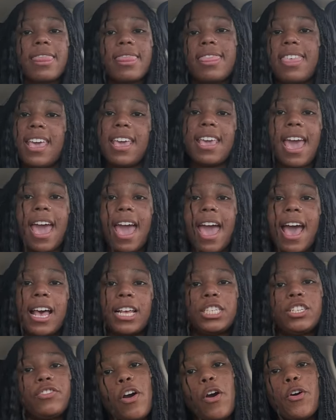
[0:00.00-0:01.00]
thick
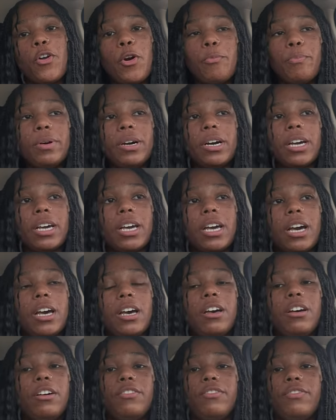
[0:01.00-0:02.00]
ass photo book
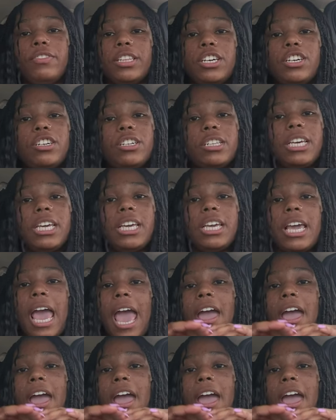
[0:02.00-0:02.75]
of literally